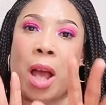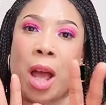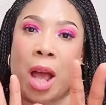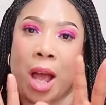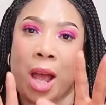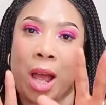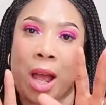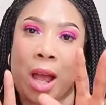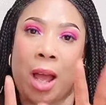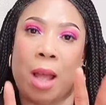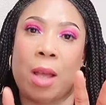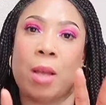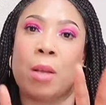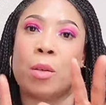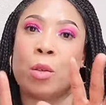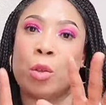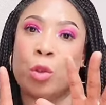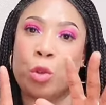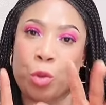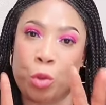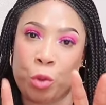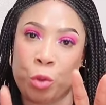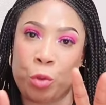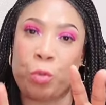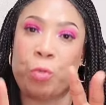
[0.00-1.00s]
are
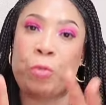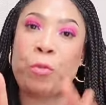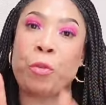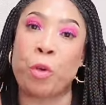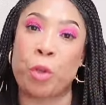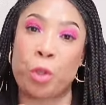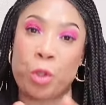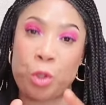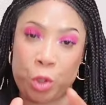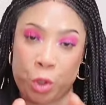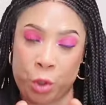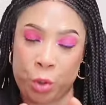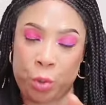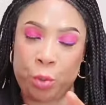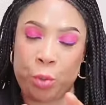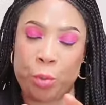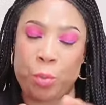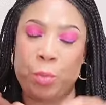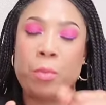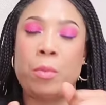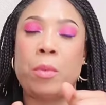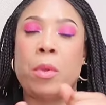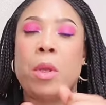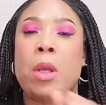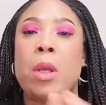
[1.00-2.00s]
good for you
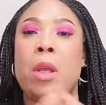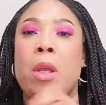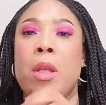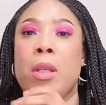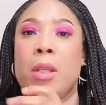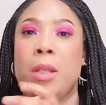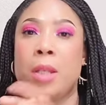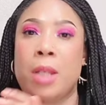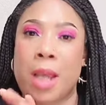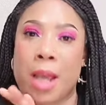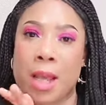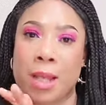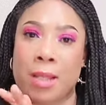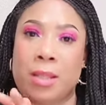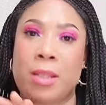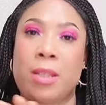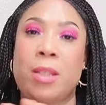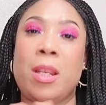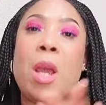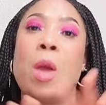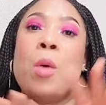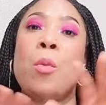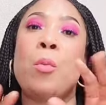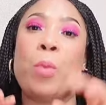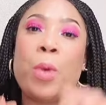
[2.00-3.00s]
yes
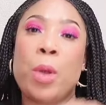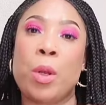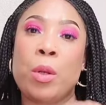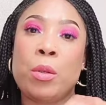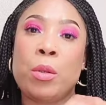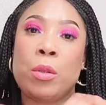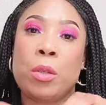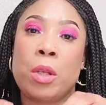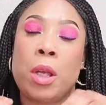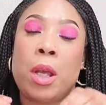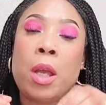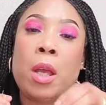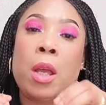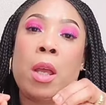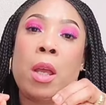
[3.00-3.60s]
they will